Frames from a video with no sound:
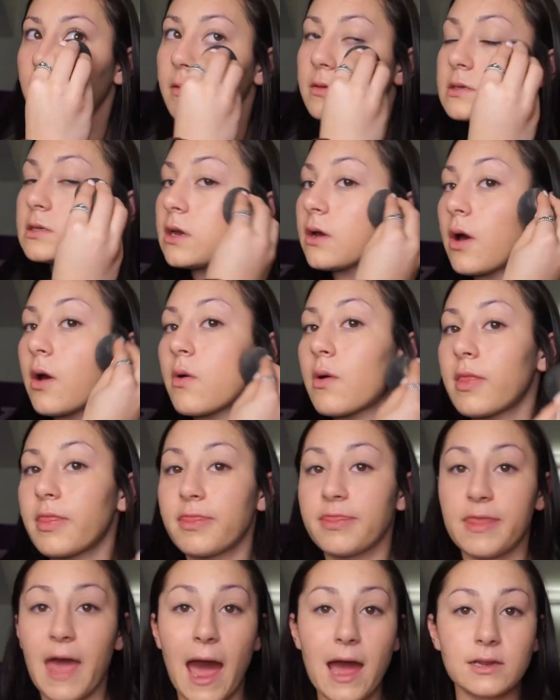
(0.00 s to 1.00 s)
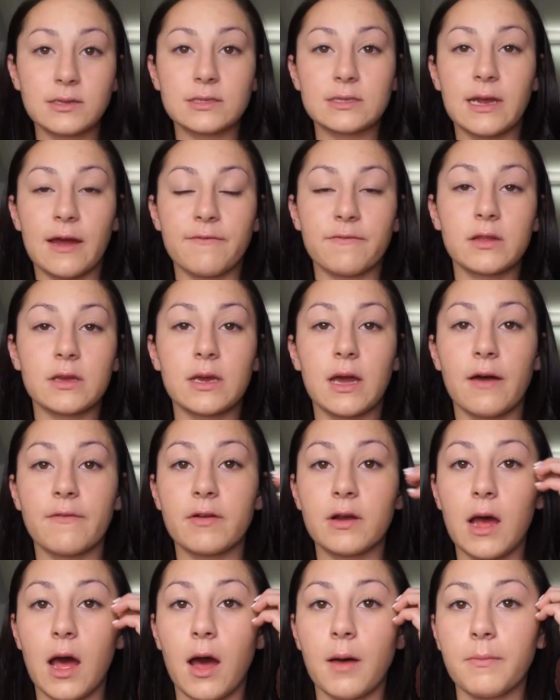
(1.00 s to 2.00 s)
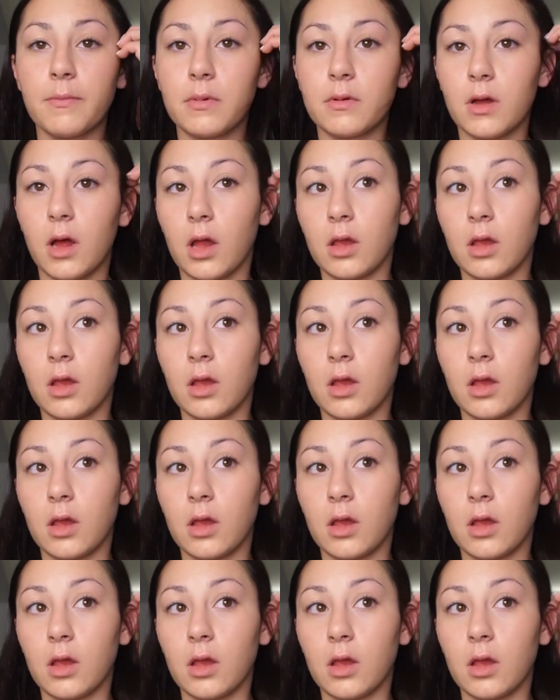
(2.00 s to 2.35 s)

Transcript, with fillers: So that definitely covered up